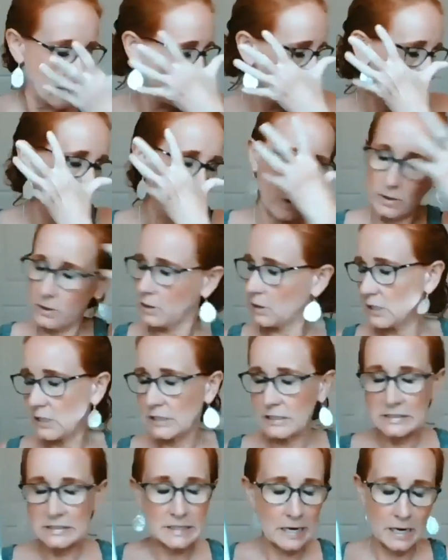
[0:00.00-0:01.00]
And I want
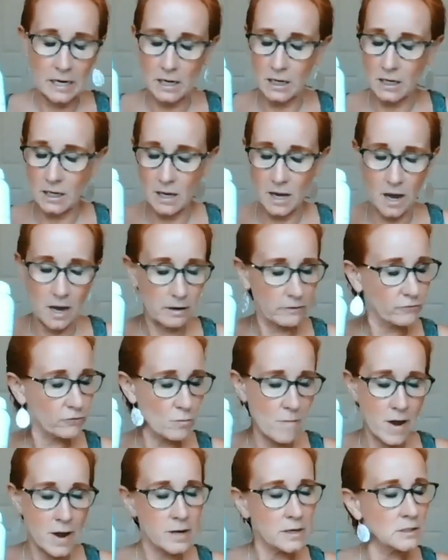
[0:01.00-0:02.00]
you to take out of
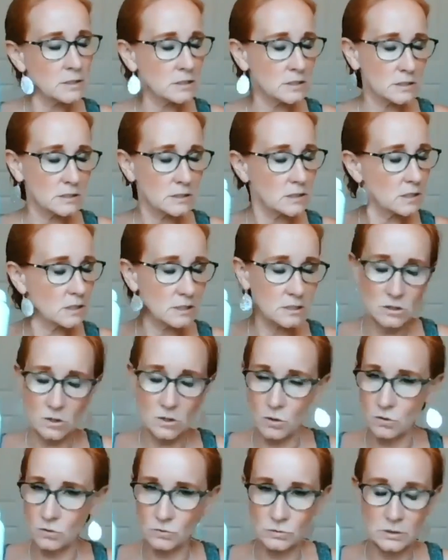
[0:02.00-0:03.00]
your mind that it's
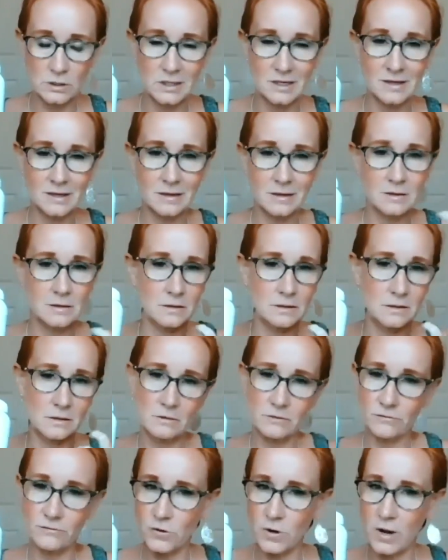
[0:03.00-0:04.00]
only
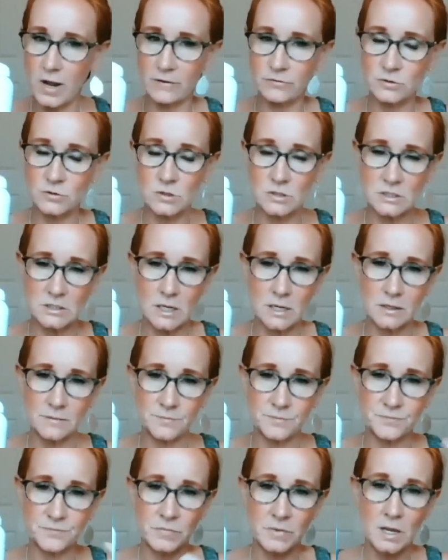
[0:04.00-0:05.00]
for after
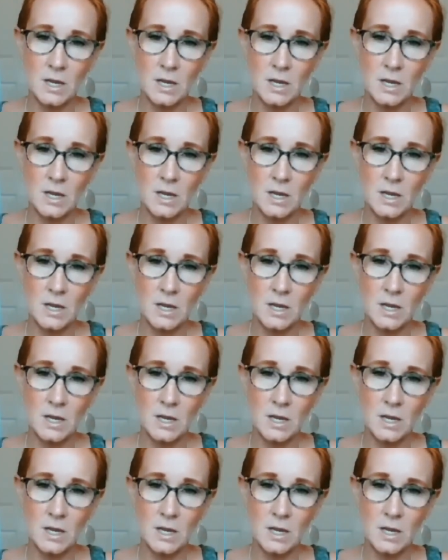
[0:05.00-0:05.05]
sun